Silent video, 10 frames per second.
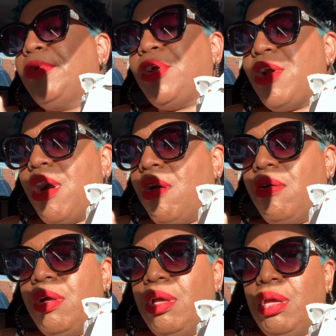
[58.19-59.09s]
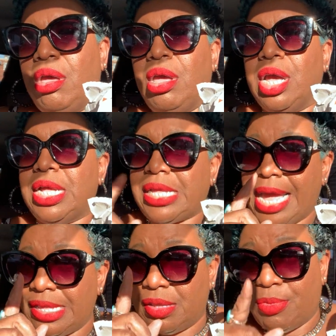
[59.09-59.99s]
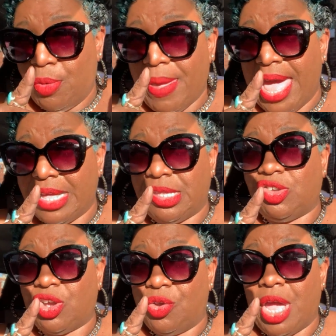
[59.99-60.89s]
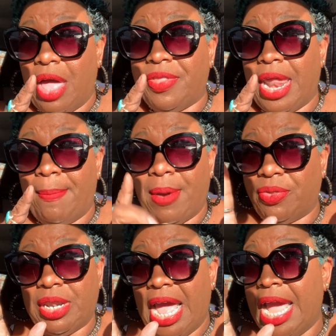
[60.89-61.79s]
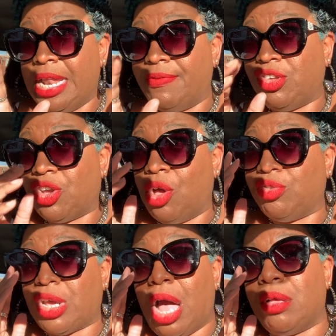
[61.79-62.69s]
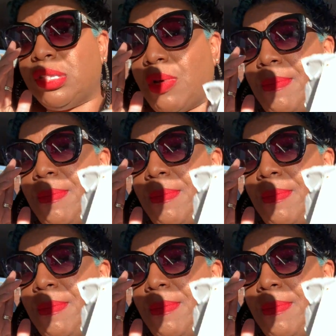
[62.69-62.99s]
girl because I got some more bags to show y'all that I bought that I ain't even showed y'all. So I